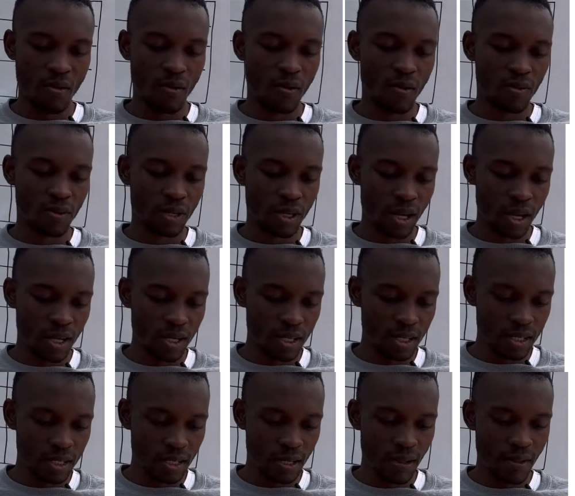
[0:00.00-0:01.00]
on
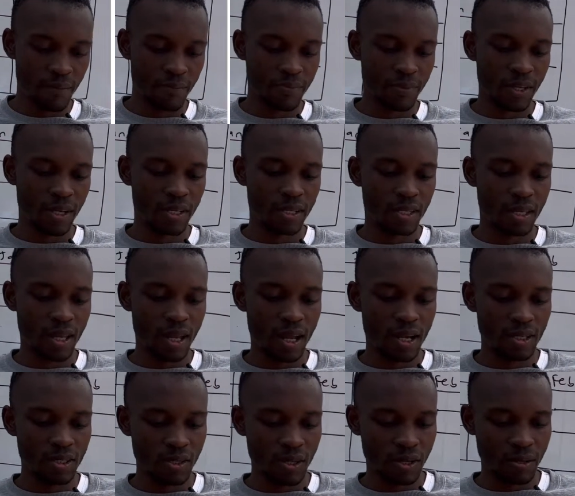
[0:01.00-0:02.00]
credit, and they
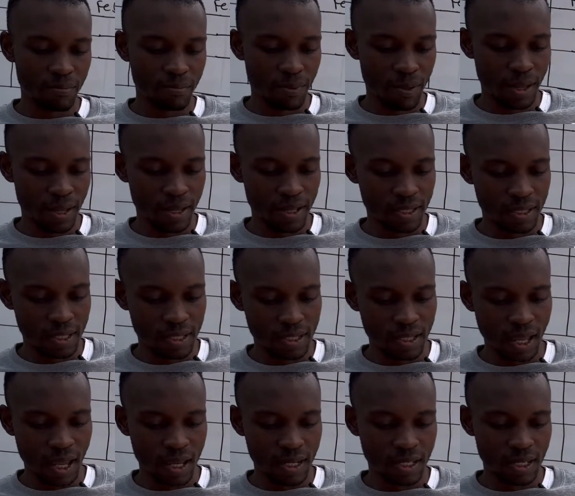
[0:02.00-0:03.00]
also repair this
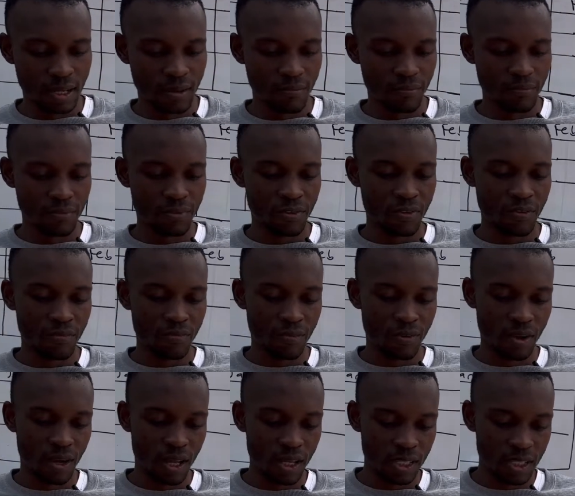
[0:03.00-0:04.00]
item
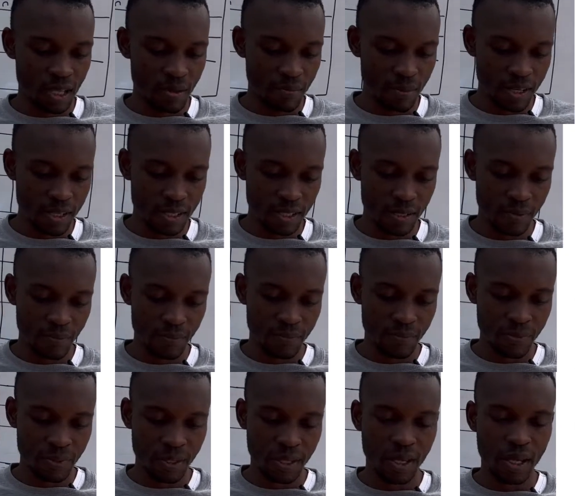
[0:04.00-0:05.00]
for customers
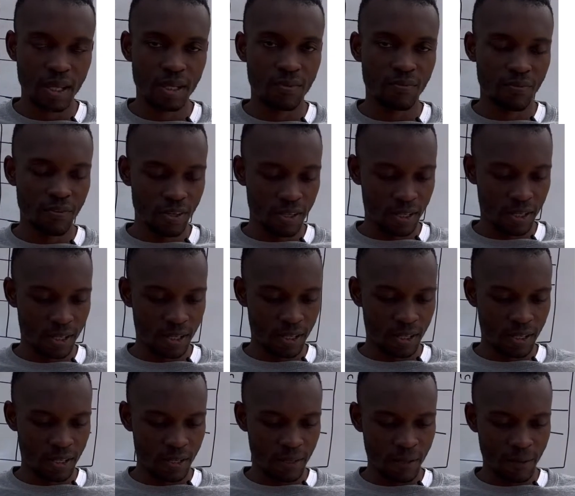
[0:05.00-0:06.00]
at fee.
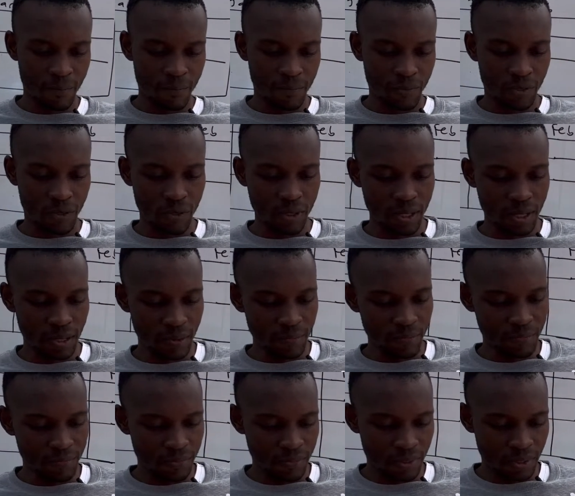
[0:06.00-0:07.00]
Okay,
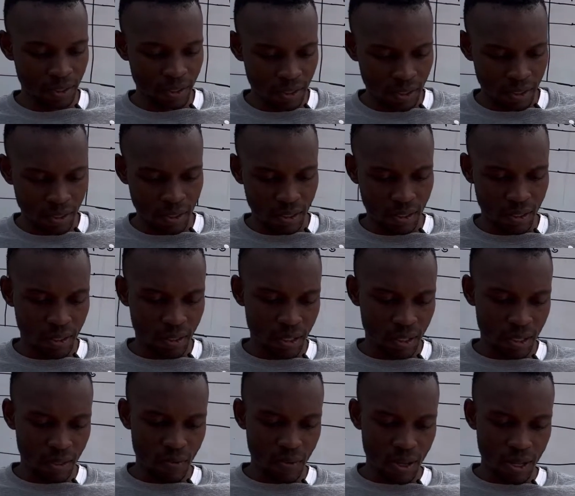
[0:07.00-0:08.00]

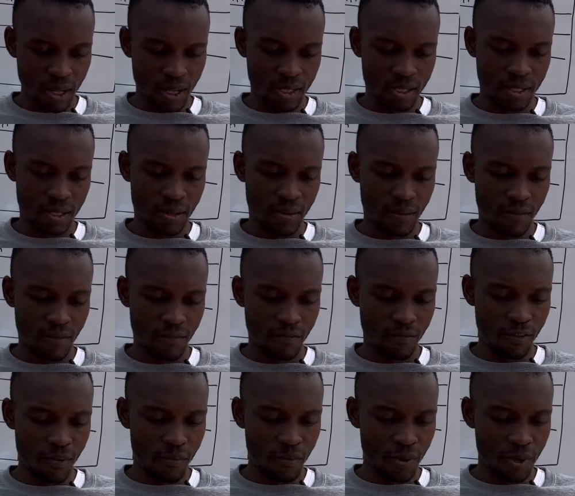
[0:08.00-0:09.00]
required
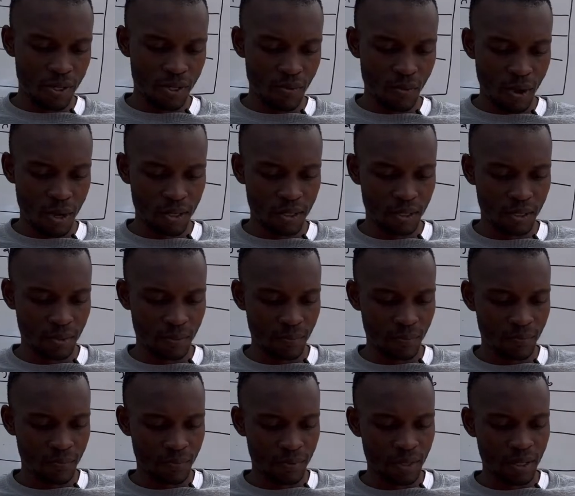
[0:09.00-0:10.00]
4.1.
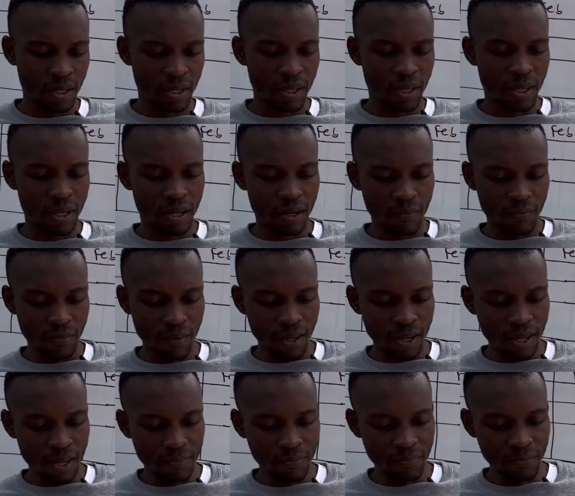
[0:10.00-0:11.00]

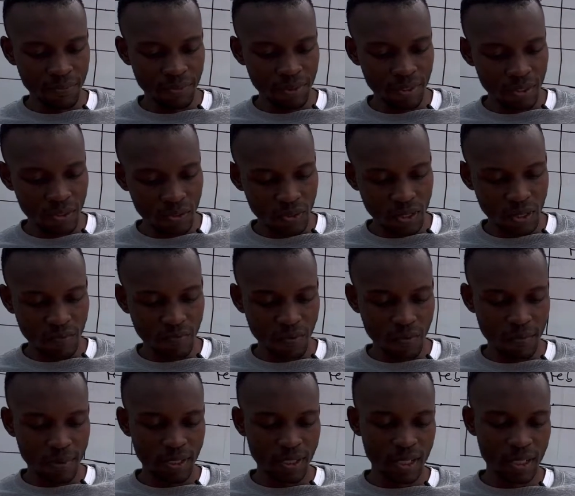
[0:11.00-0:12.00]
Refer to
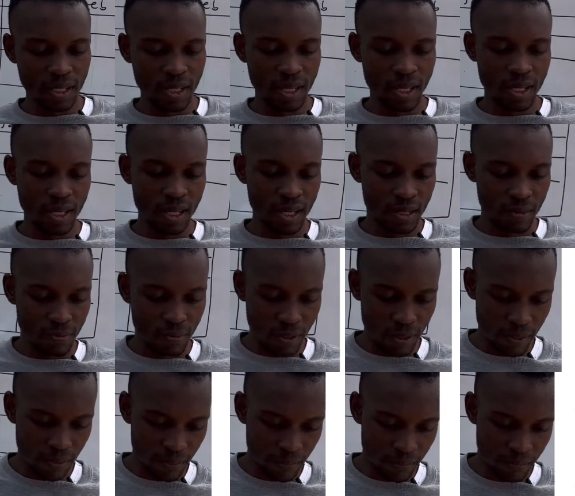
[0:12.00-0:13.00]
information A and
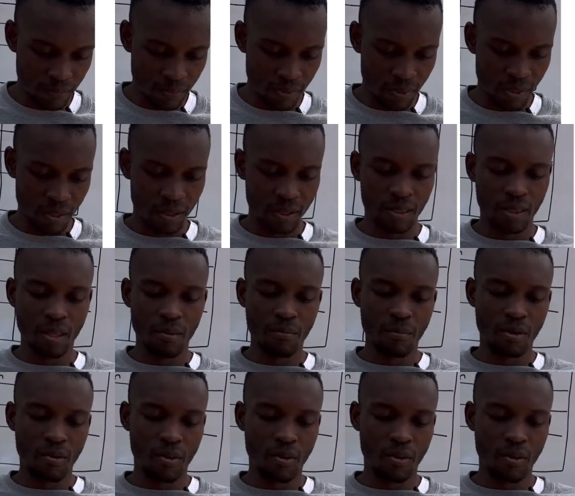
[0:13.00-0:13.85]
B. Number